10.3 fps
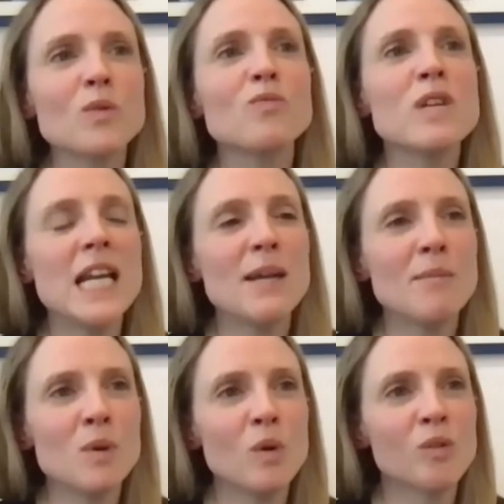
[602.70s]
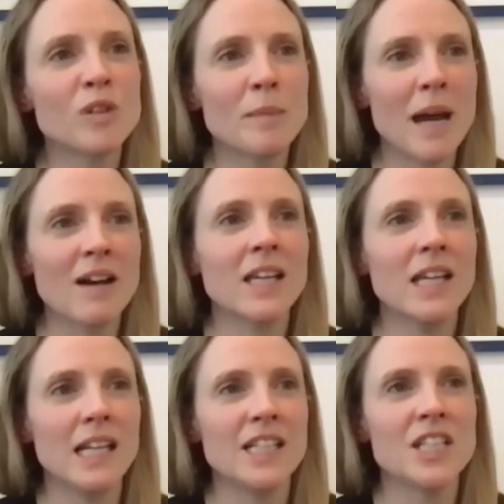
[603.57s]
really important about
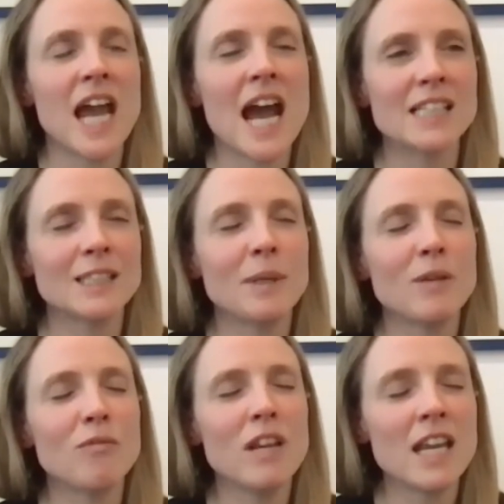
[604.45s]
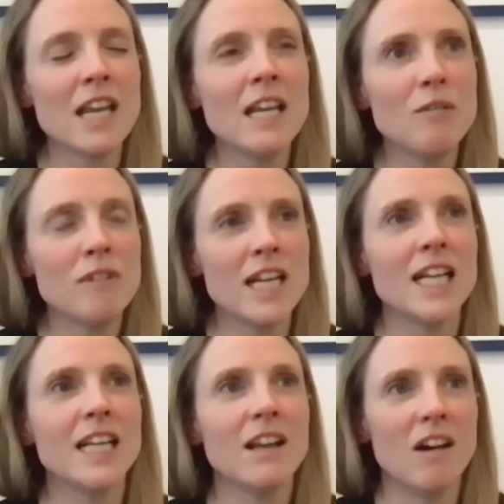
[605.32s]
Keeley. She had to be really,
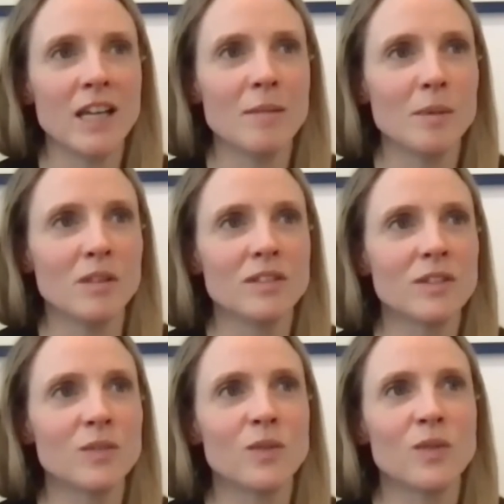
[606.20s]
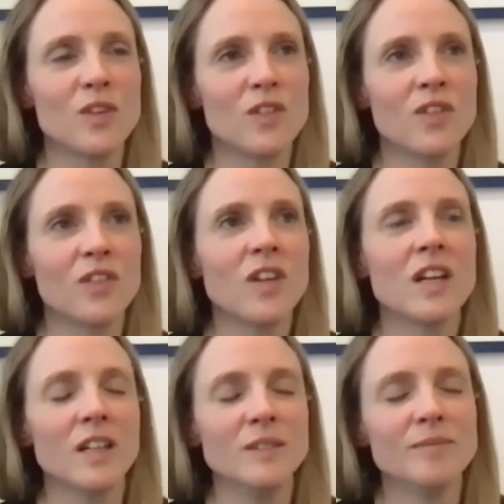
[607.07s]
really likable. She just, you know,